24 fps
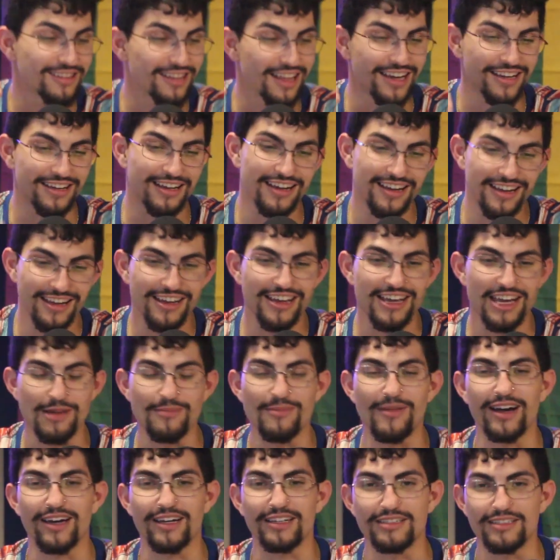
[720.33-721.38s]
like in
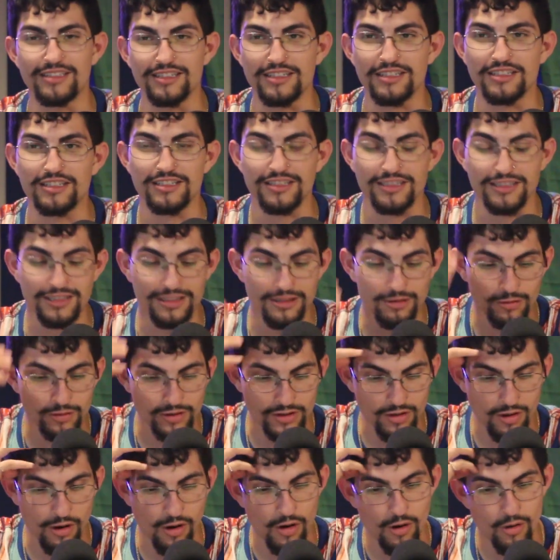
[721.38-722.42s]
my addiction. It was
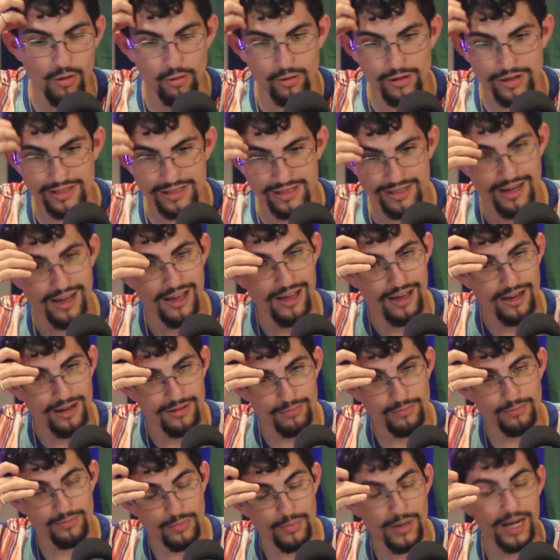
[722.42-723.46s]
always
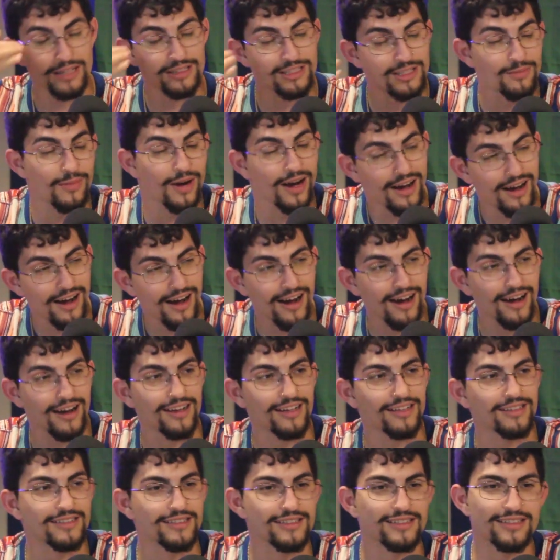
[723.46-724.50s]
about to my
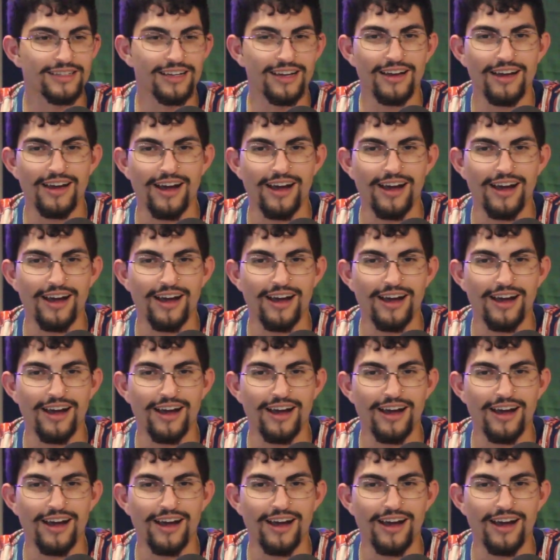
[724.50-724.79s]
eyes.